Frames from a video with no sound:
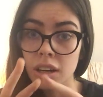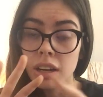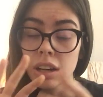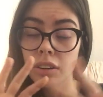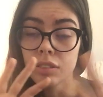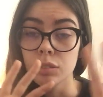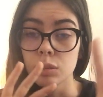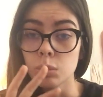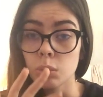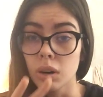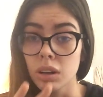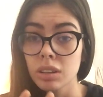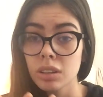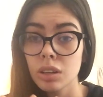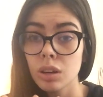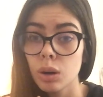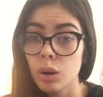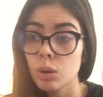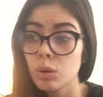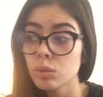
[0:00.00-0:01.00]
If you want
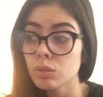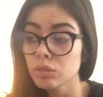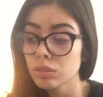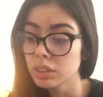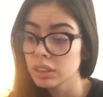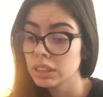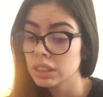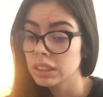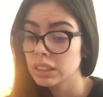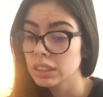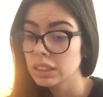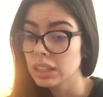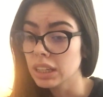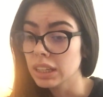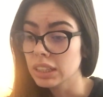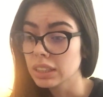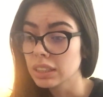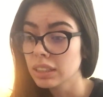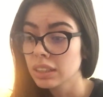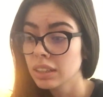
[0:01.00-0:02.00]
to go really
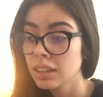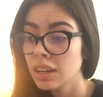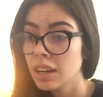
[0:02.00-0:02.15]
like